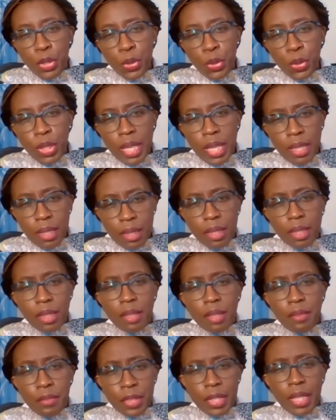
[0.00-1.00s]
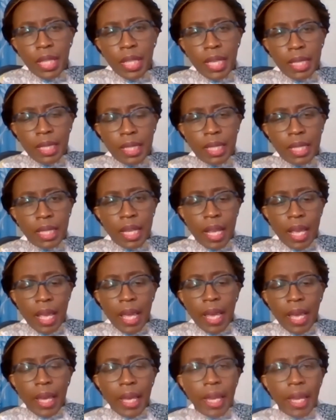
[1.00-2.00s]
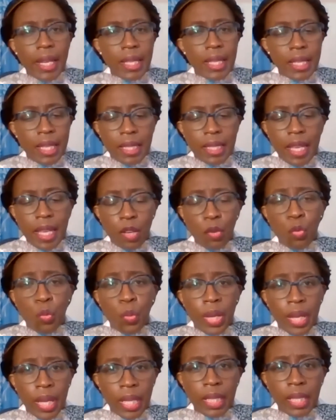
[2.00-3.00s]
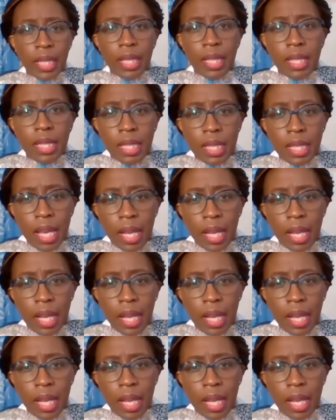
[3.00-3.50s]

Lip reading: So these are the different things that, again, as I said, we at the